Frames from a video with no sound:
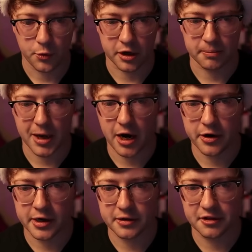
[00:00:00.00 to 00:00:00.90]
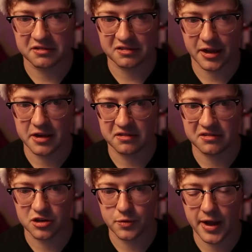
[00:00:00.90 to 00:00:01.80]
We're comparing the
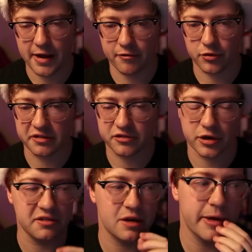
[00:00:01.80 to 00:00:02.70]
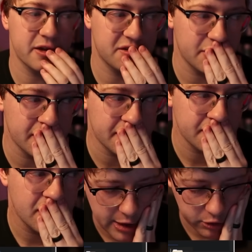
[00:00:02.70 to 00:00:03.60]
slice to every string. It's gonna make us
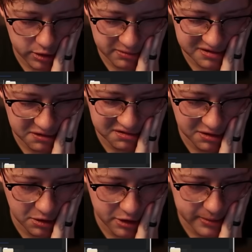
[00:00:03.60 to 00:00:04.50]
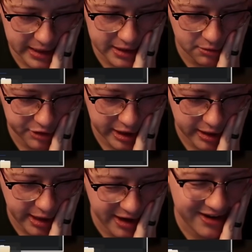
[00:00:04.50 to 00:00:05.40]
the algorithm so slow though, but I, I don't think I
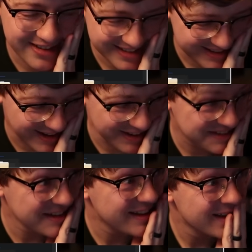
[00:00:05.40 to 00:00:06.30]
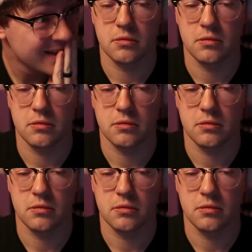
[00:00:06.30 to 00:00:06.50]
care, honestly.